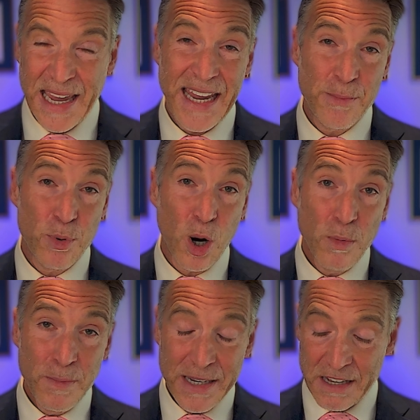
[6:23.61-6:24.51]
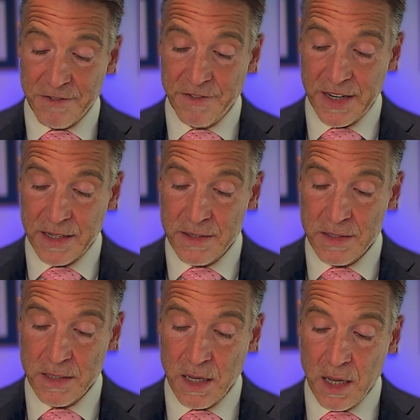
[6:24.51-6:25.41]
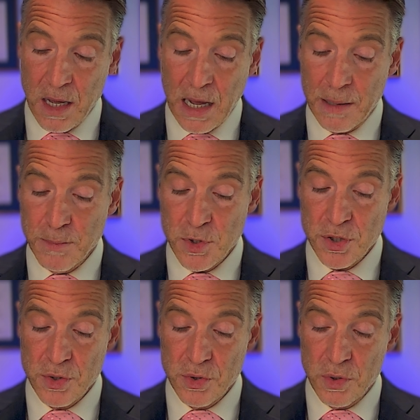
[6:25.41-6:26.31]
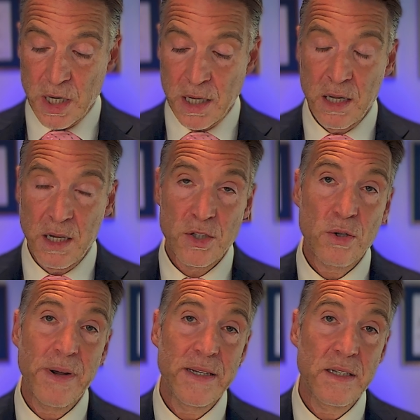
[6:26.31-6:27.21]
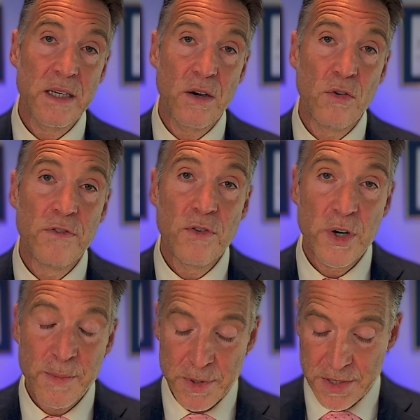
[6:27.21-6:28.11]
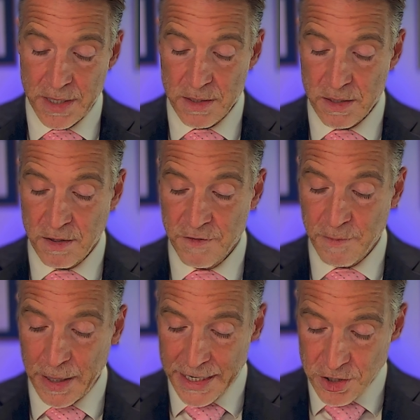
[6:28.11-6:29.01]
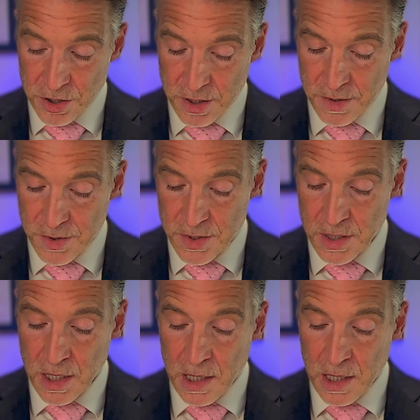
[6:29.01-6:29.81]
It probably affects up to 20 or 40% of patients,